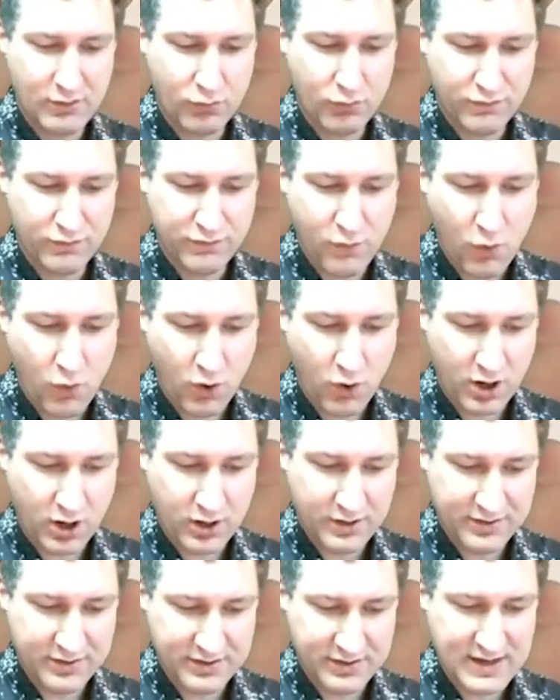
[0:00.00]

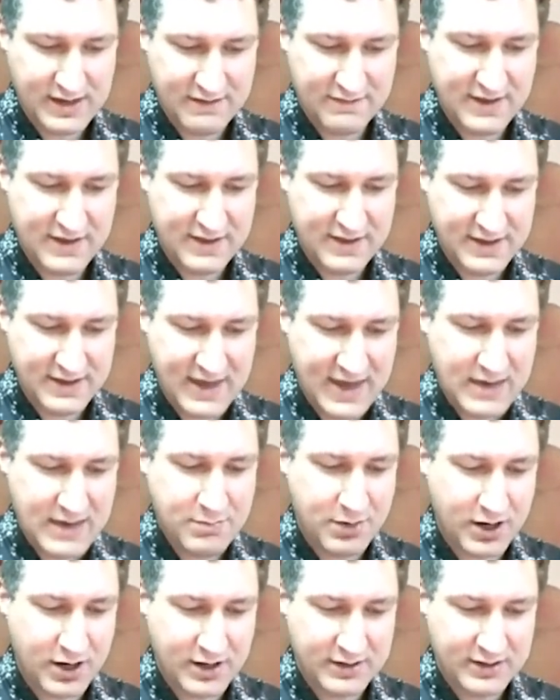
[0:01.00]
for the, the A
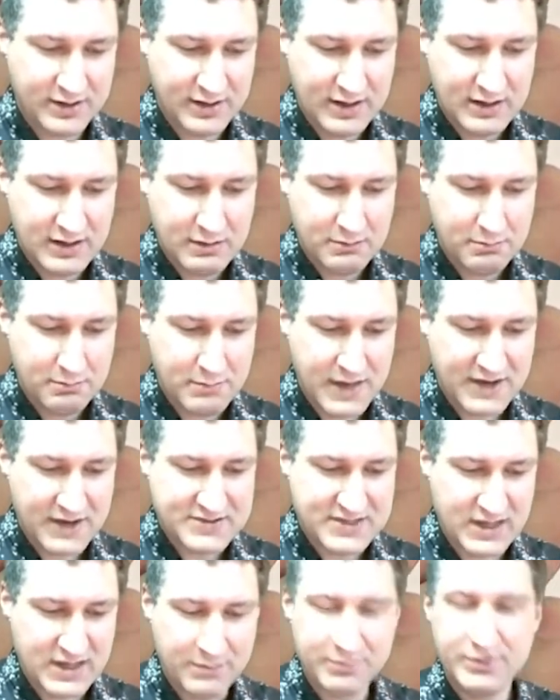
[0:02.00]
part,
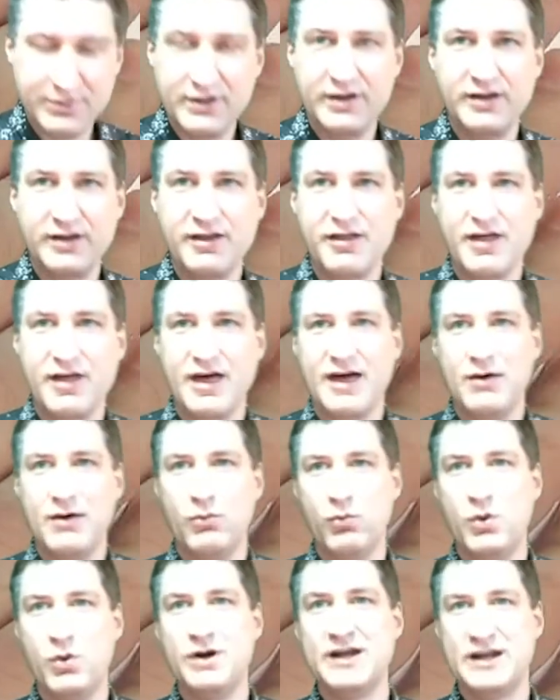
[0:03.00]
makes up
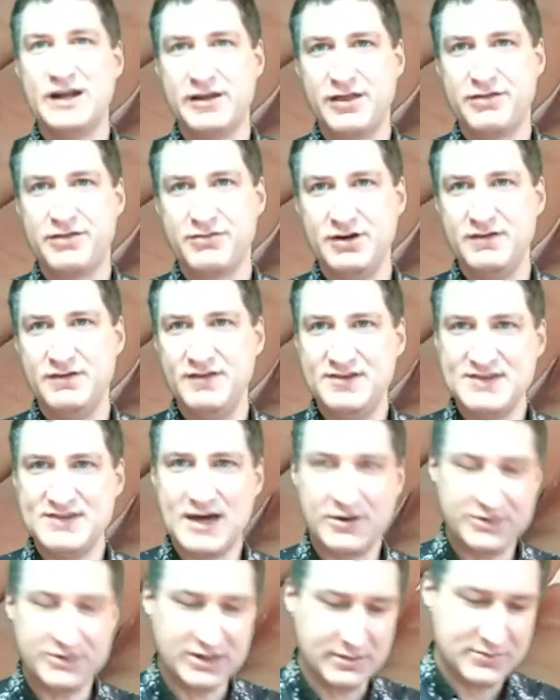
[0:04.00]
one out of three of these
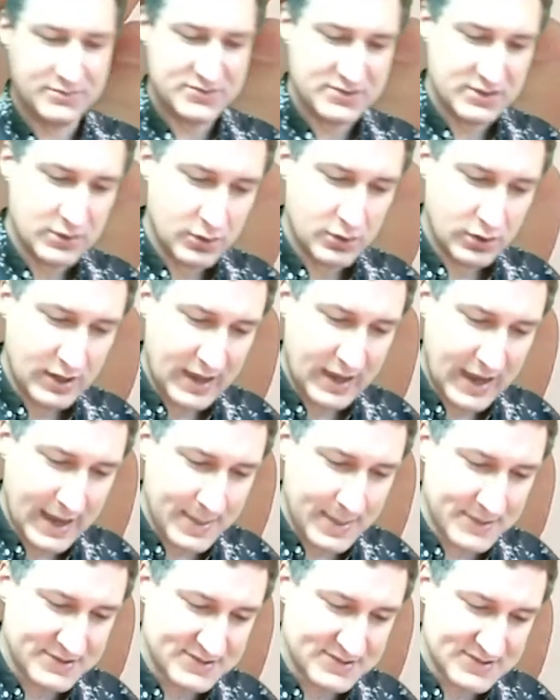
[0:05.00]
outcomes.
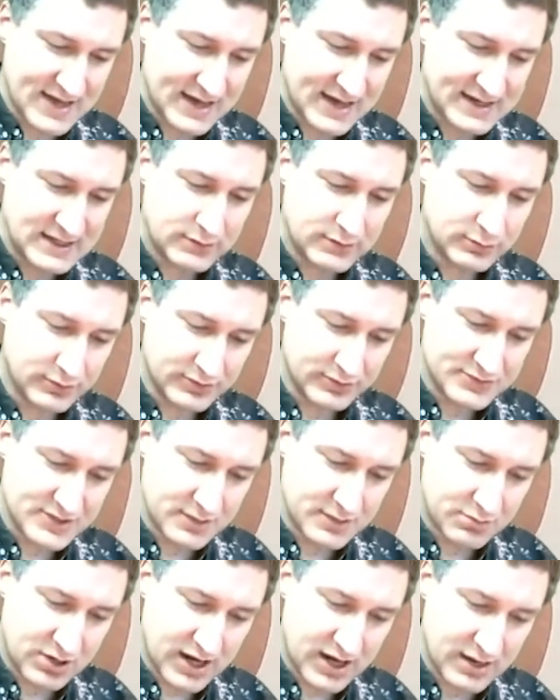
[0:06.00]
And this is not equal to
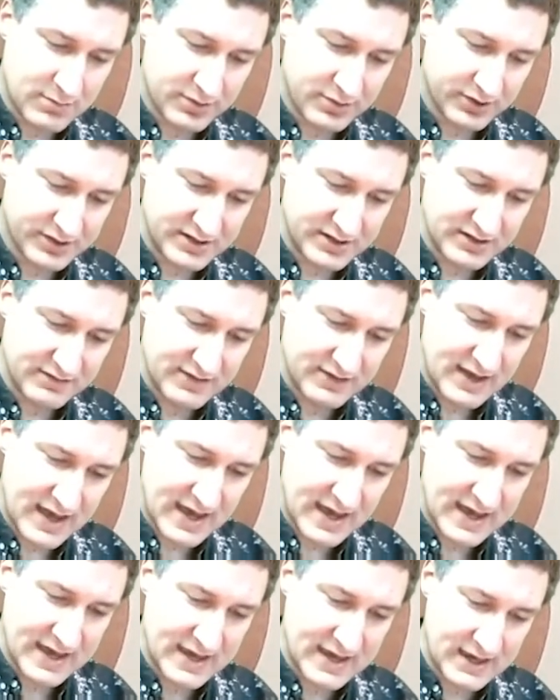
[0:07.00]
the probability of
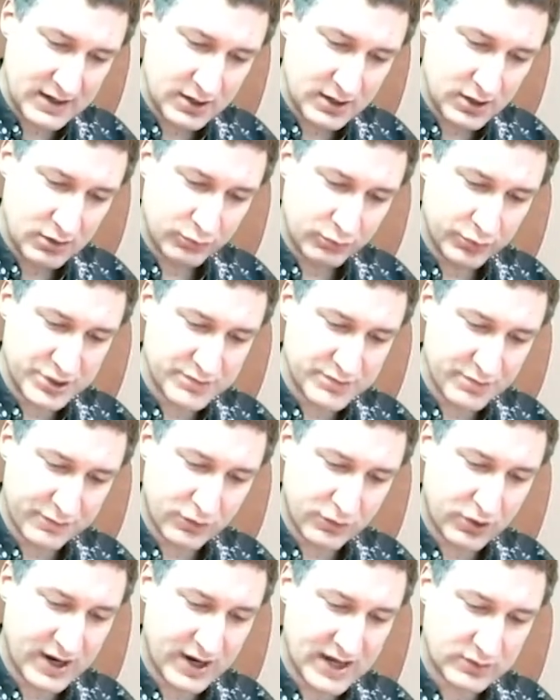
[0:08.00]
A, which
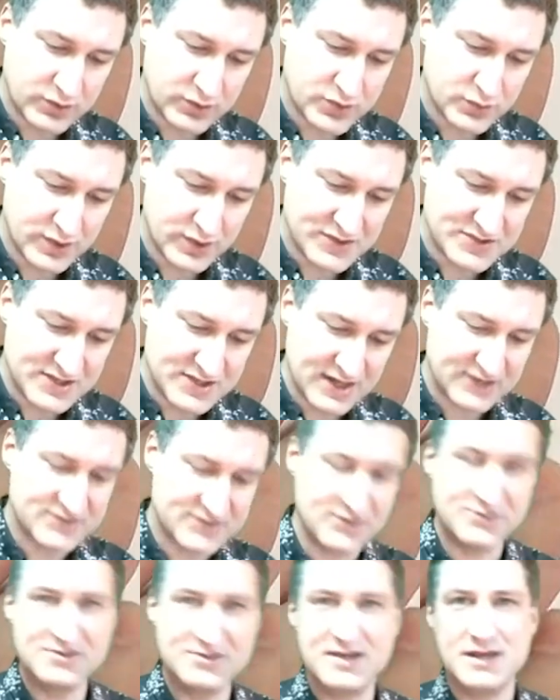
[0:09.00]
beforehand was 1 six.
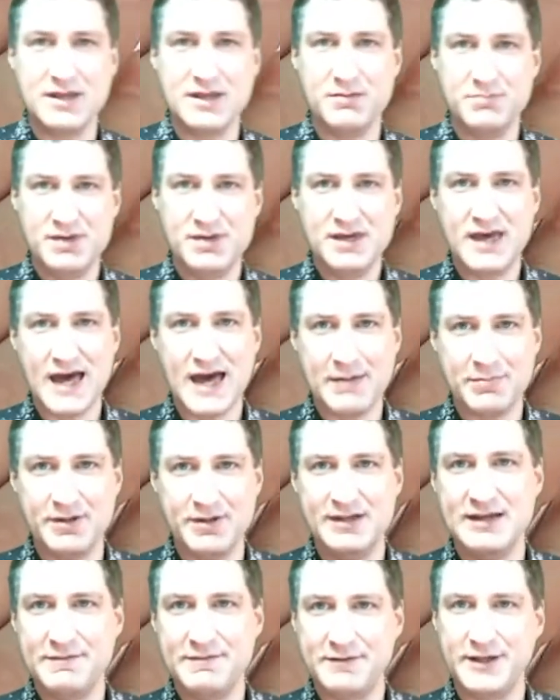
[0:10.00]
So seeing that B
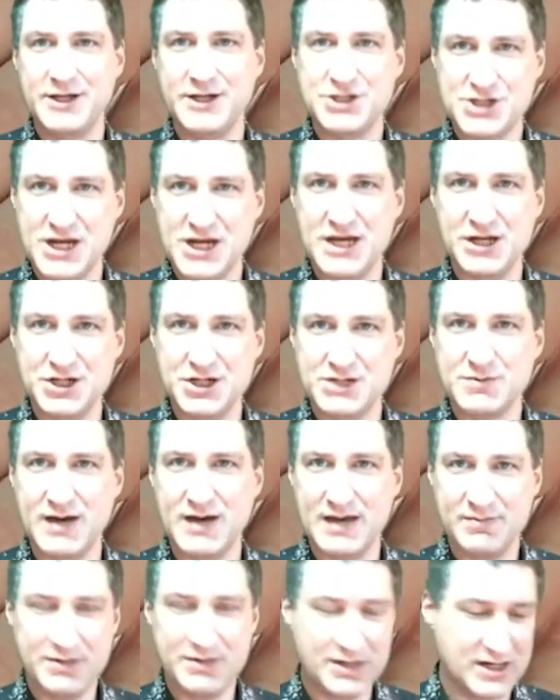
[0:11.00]
happened definitely changed my
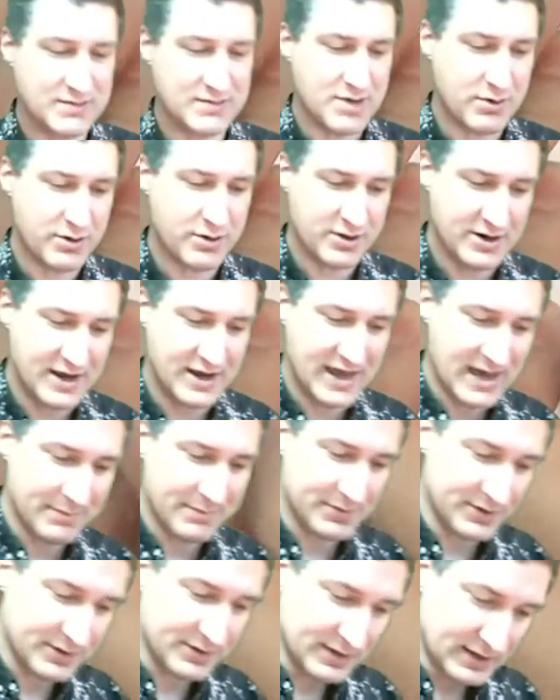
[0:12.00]
opinion about whether A
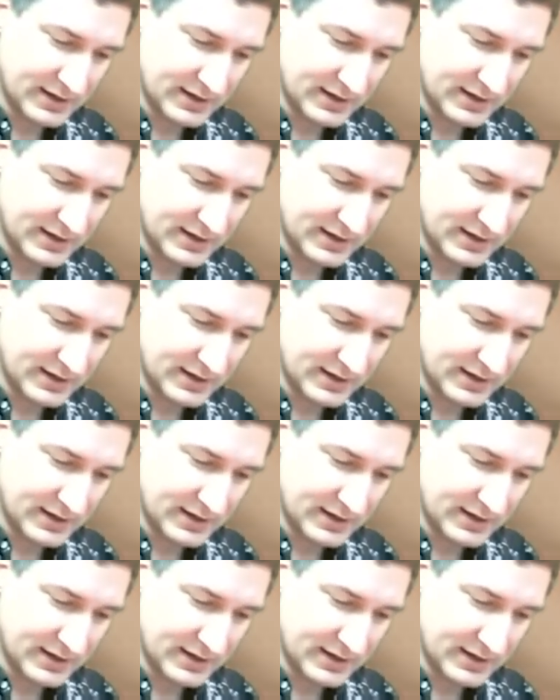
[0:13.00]
happened.